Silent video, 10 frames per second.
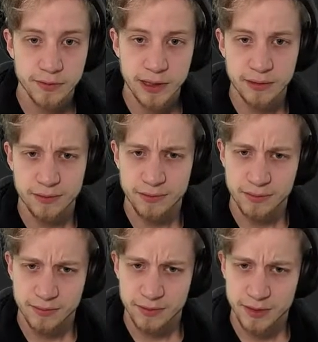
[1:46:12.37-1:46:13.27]
Wait,
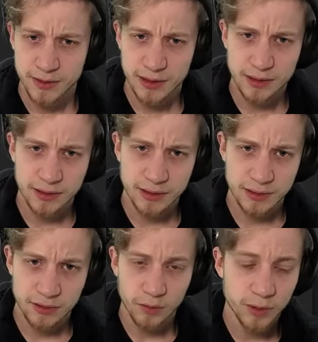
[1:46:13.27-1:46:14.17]
set
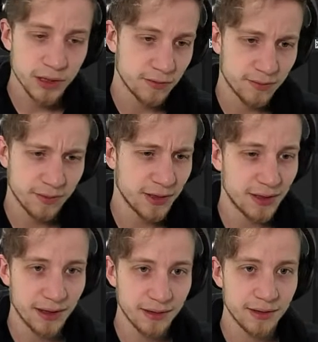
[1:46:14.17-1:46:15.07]
object. What
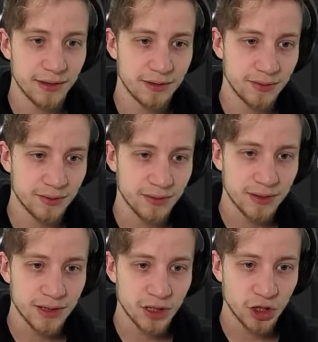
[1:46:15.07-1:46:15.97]
the hell did I do?
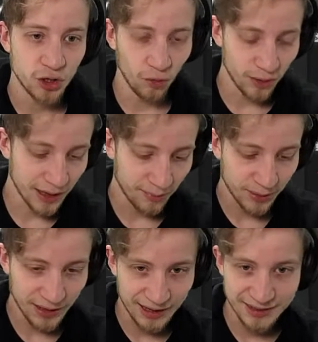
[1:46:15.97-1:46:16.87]
Show grab
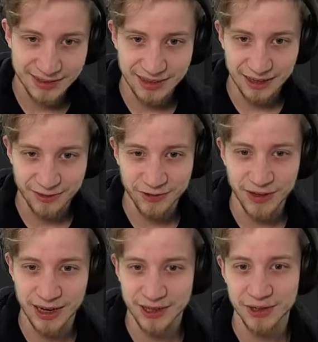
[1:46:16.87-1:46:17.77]
text. That's what we
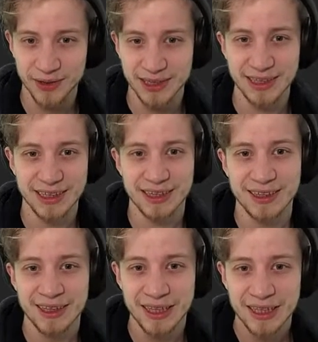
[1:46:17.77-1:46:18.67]
are doing.
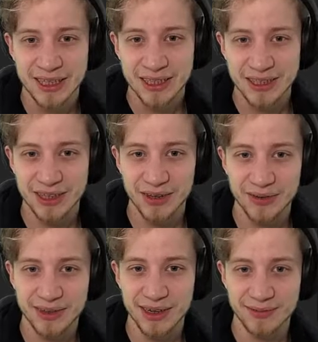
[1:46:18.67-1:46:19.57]

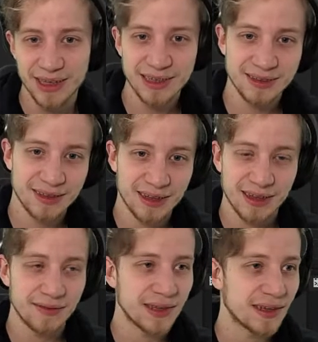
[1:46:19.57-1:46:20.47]
Show grab text,
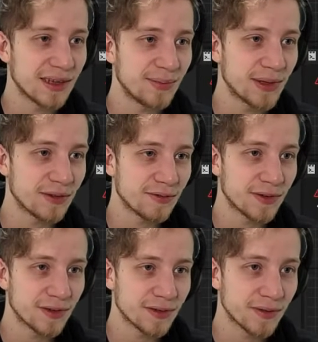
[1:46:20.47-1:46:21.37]
and we can keep it on
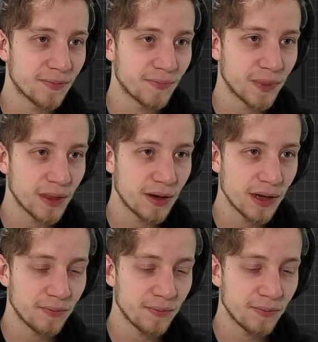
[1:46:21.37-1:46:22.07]
false. Right.